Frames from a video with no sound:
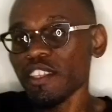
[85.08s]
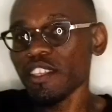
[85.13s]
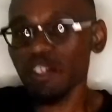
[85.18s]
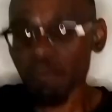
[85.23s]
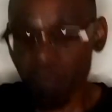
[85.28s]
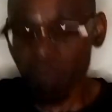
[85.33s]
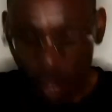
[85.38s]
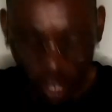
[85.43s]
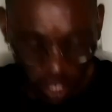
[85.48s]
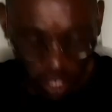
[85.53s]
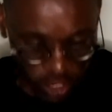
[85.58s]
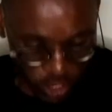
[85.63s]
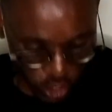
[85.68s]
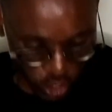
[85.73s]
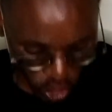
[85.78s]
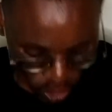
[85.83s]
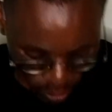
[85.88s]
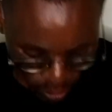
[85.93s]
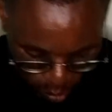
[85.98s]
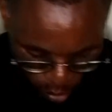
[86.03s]
this
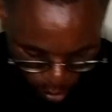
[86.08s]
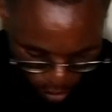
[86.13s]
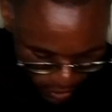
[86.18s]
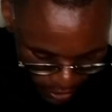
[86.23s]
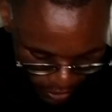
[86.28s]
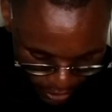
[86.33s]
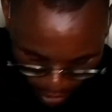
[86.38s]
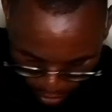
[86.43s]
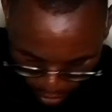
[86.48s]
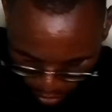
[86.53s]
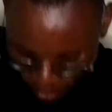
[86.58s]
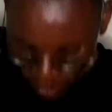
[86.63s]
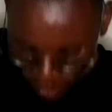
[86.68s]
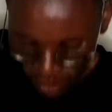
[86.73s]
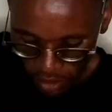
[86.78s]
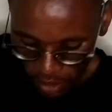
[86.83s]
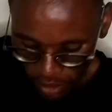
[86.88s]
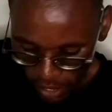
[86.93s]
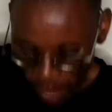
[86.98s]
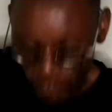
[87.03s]
pocket you can put
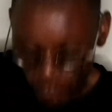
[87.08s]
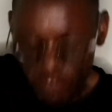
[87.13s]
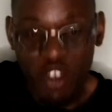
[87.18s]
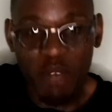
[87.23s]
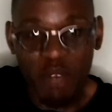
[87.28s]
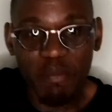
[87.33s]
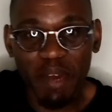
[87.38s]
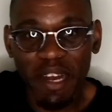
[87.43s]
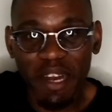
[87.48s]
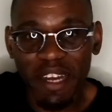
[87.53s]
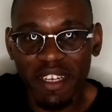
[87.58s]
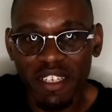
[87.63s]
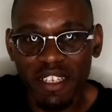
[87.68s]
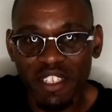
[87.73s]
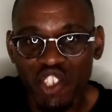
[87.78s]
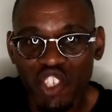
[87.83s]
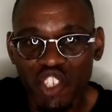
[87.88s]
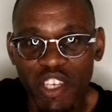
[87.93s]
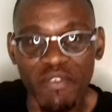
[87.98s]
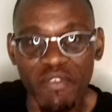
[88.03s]
anything. I've got my
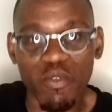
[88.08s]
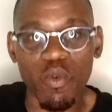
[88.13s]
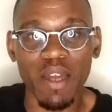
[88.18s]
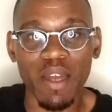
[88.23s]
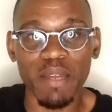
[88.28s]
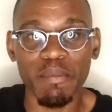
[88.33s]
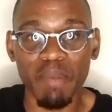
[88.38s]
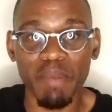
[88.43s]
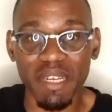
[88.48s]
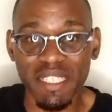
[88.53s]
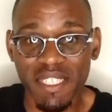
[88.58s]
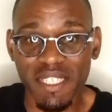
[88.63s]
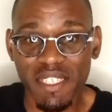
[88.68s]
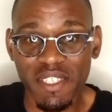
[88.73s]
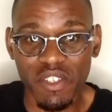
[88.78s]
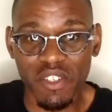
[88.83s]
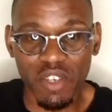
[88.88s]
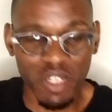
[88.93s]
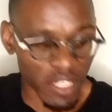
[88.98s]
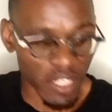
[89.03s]
chef white
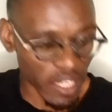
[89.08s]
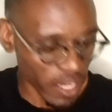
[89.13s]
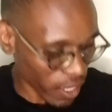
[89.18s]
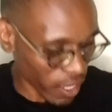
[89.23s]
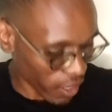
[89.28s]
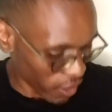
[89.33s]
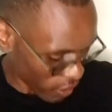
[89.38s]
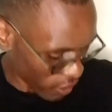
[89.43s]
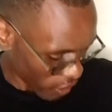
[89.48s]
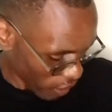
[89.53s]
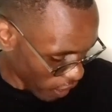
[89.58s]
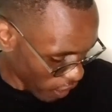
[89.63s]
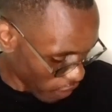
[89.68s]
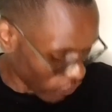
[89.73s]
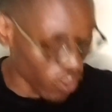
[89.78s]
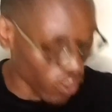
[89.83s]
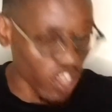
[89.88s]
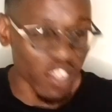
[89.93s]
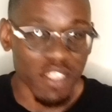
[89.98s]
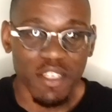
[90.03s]
buttons on here,
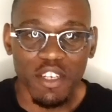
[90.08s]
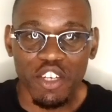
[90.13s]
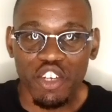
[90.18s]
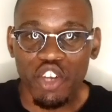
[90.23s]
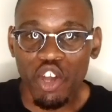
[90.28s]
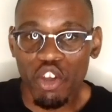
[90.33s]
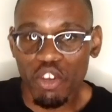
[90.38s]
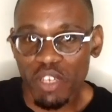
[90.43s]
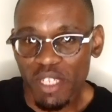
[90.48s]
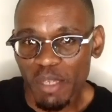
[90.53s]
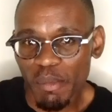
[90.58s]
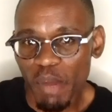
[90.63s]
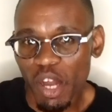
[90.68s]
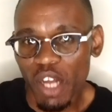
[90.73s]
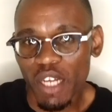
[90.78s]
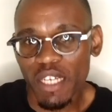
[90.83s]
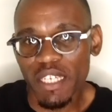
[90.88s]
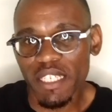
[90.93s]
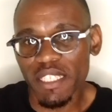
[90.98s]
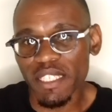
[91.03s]
I've got cookie
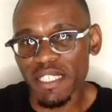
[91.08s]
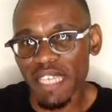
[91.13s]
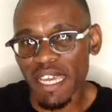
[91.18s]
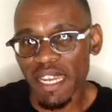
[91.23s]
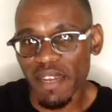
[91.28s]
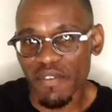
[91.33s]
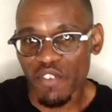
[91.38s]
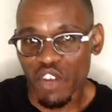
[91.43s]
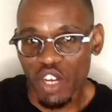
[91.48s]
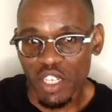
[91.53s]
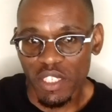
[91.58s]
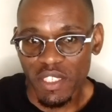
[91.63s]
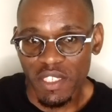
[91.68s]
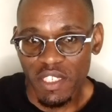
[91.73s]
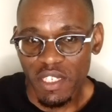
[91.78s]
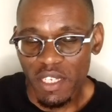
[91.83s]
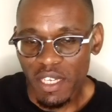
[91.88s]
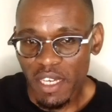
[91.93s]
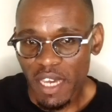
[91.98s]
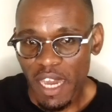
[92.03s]
markers, and I've got
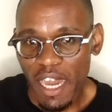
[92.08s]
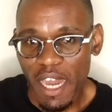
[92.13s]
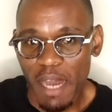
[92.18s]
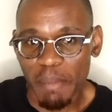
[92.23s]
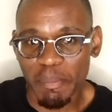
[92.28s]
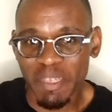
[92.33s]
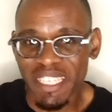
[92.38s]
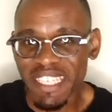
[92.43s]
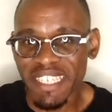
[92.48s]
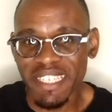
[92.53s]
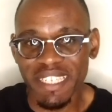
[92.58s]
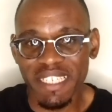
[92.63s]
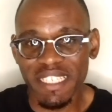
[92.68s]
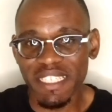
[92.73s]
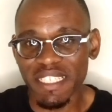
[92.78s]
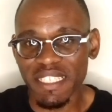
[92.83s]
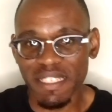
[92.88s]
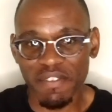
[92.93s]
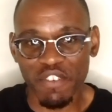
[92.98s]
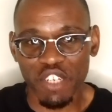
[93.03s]

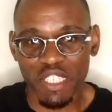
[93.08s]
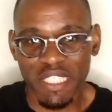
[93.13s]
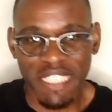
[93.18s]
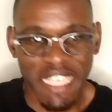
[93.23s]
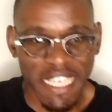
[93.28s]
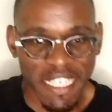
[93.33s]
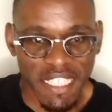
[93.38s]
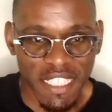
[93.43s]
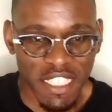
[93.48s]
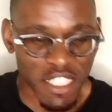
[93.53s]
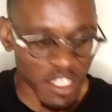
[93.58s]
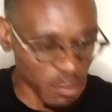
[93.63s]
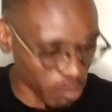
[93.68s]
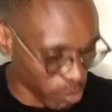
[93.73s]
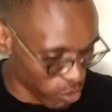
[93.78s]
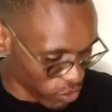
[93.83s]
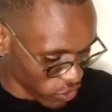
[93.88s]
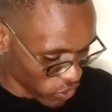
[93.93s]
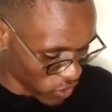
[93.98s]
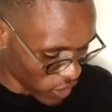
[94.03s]
peelers, I've got tasting
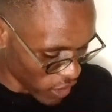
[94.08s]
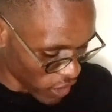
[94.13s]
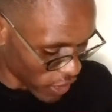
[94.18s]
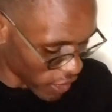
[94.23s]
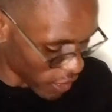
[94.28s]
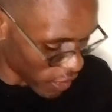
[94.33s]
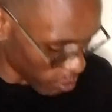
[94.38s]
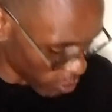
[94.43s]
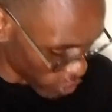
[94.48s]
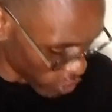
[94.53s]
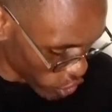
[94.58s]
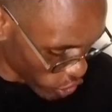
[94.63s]
spoons. Let me